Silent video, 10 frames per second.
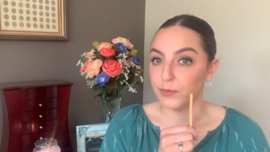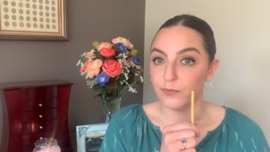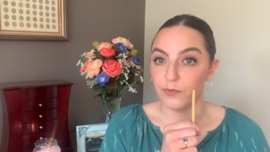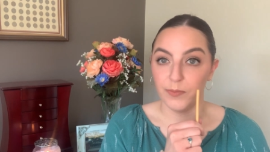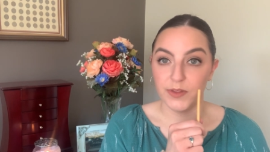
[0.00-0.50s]

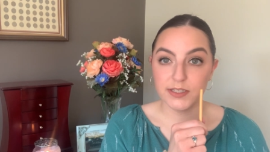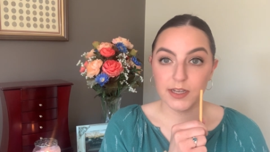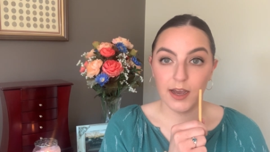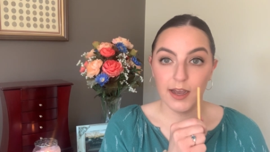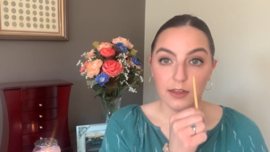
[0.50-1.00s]
from this
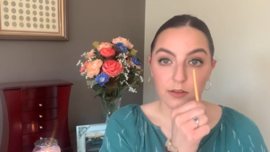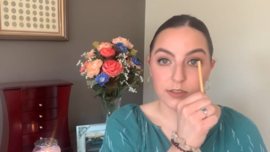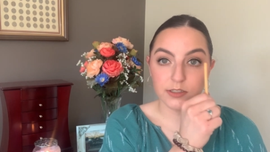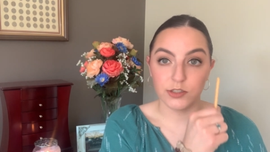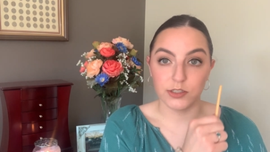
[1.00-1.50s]
eye
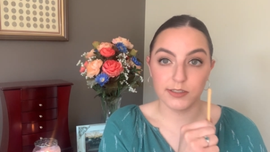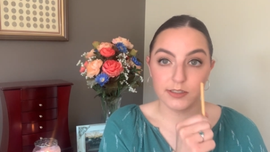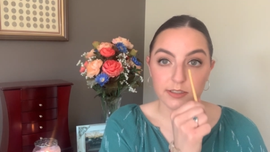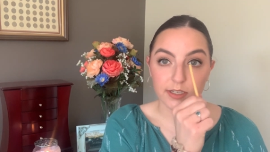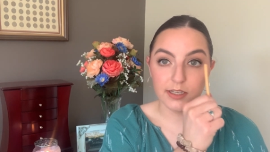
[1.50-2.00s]
looks
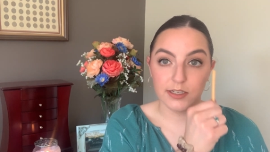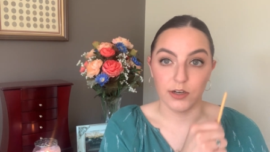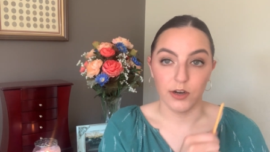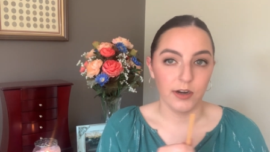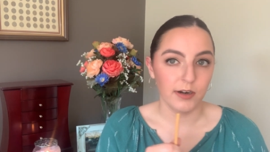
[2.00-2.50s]
just slightly
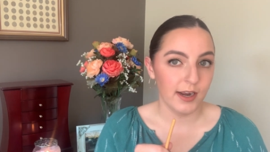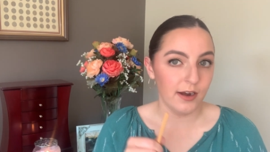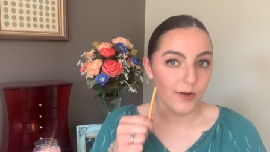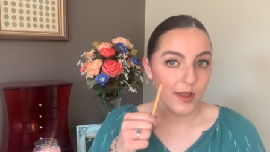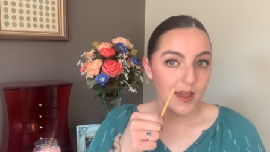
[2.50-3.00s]
darker
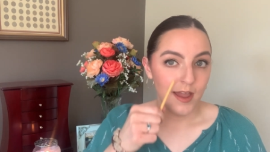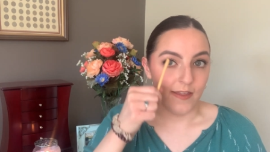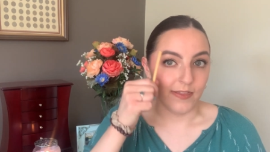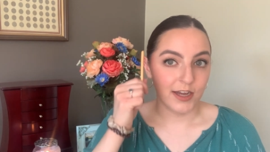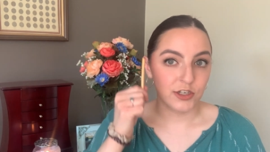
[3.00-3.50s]
now.
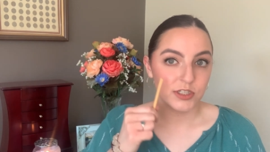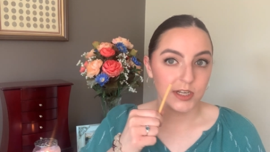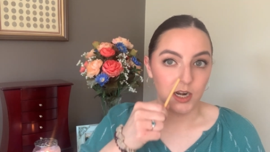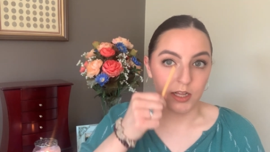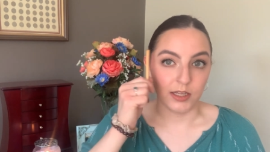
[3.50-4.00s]
And that just
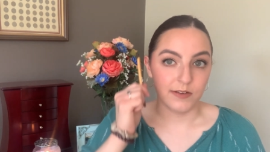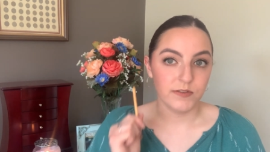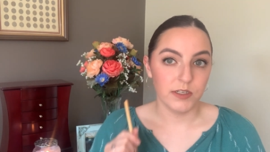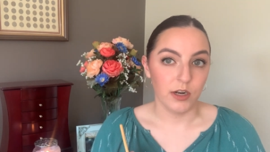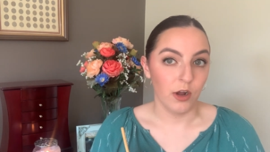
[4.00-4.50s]
kind of
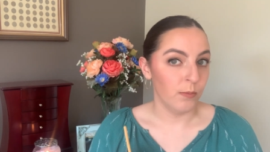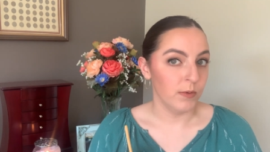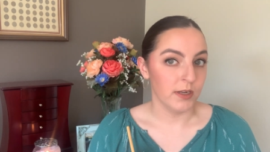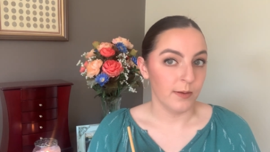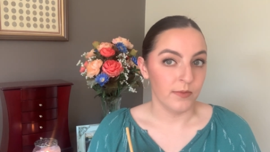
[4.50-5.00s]
lifted and
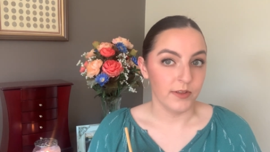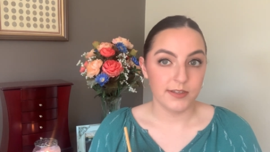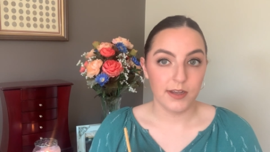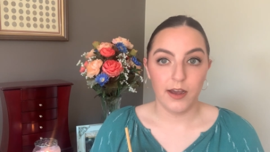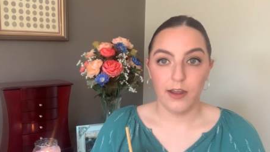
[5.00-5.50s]
opened up
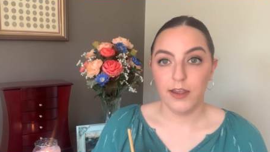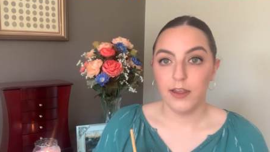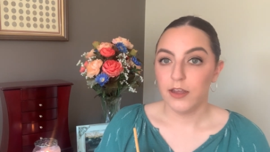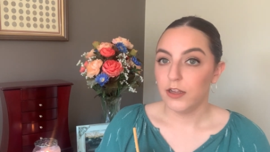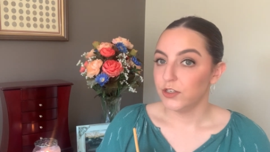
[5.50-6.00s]
this eye.
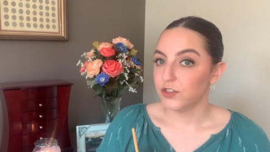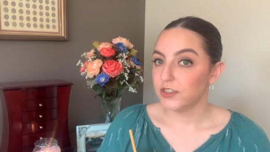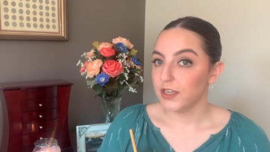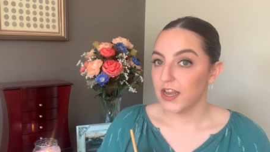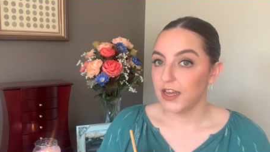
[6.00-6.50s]

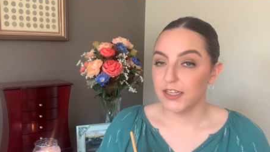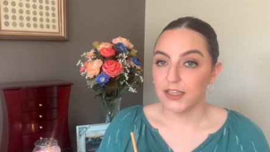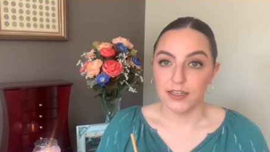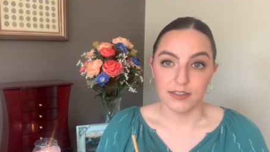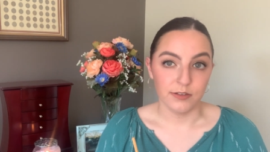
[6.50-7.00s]
Just adding
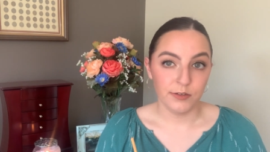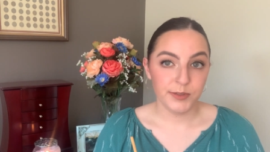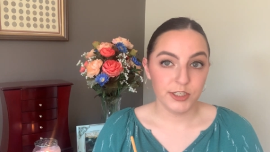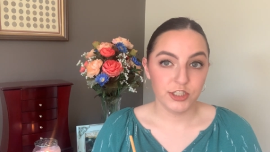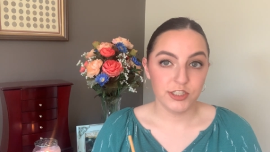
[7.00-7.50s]
that little
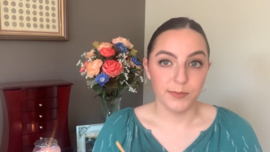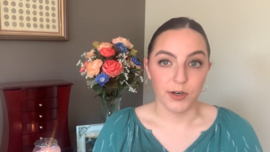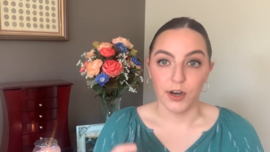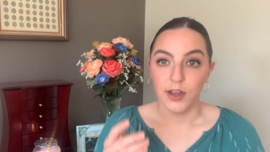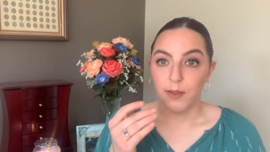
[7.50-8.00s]
bit of
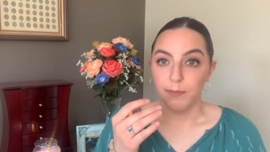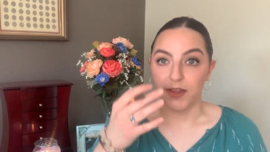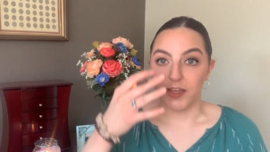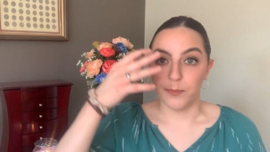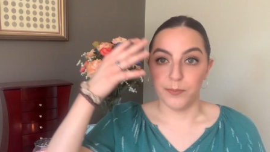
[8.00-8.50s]
shimmer
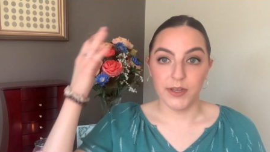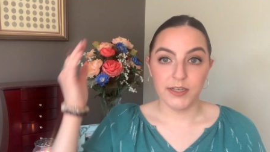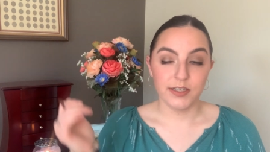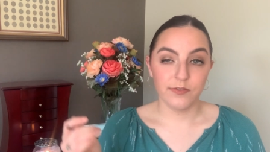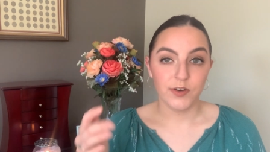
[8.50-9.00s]
made that
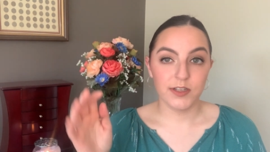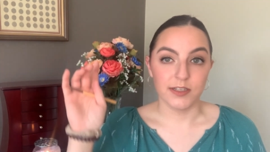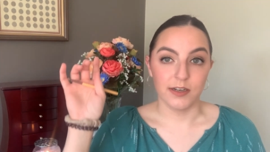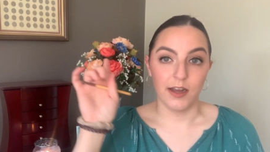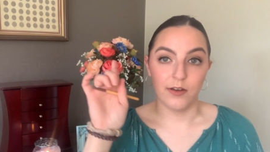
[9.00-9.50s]
big difference.
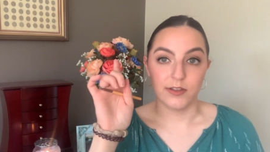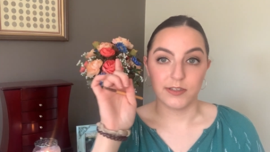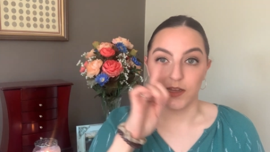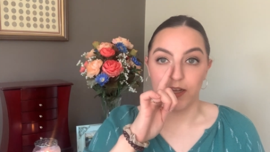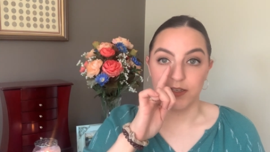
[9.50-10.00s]
And now
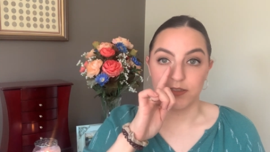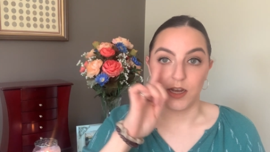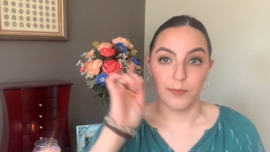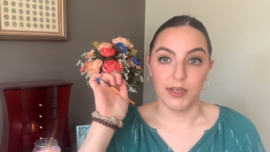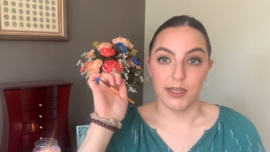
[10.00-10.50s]
this light's
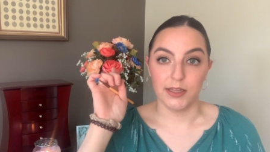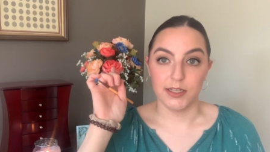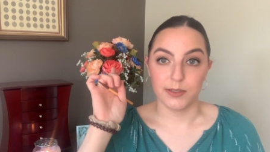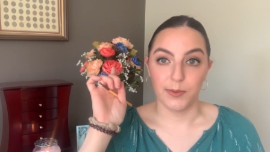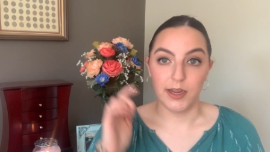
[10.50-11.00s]
coming in
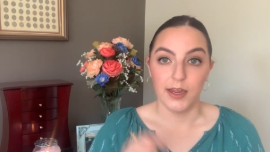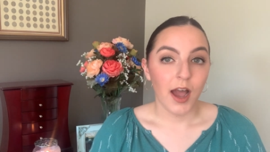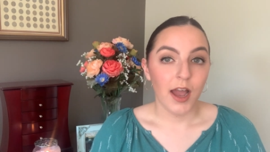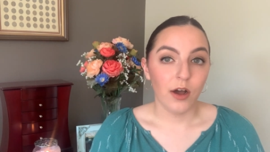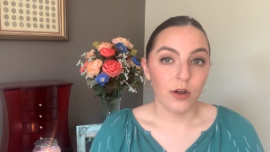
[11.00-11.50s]
this way.
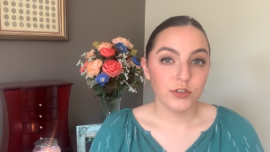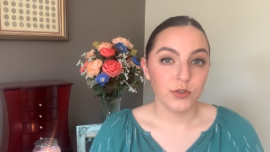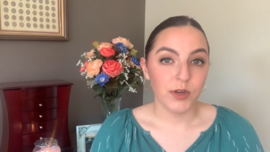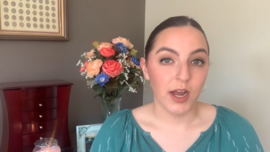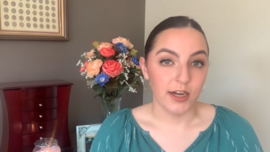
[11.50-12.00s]
I
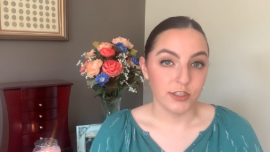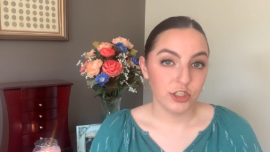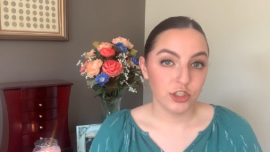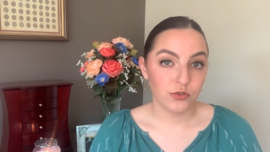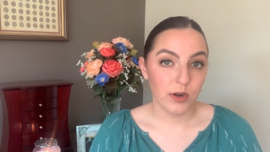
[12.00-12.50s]
also
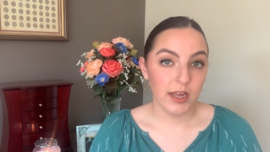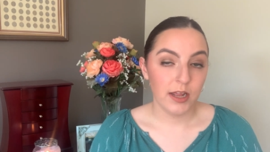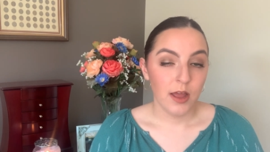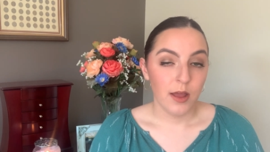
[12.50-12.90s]
concentrate